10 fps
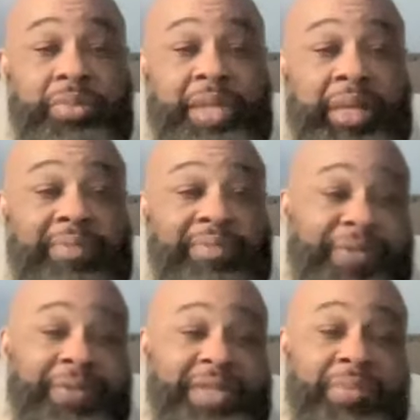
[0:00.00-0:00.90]
in
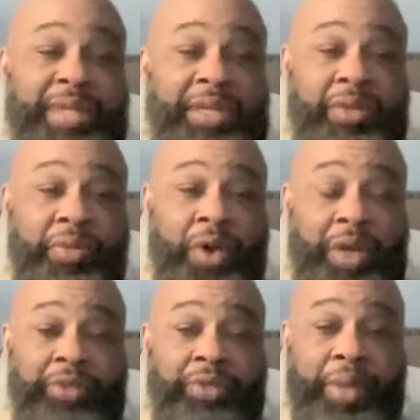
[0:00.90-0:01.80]
15 minutes of
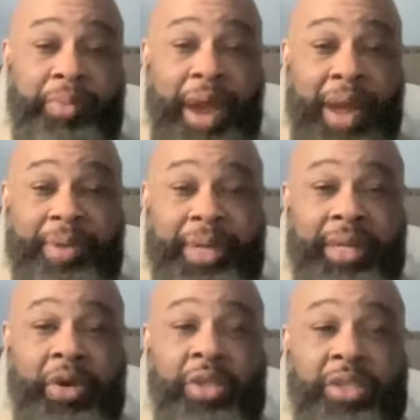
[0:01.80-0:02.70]
walking through that property.
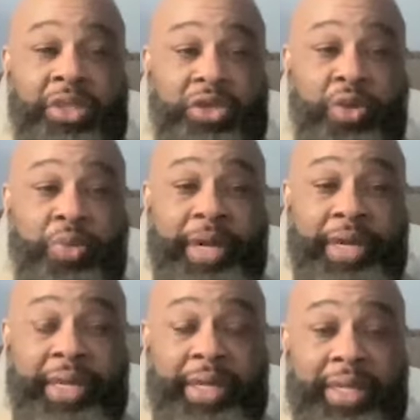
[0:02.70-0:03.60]
Cost us no
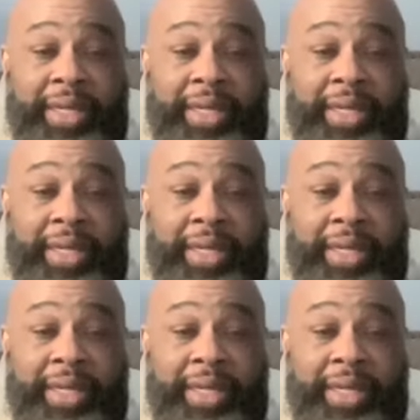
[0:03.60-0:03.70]
money.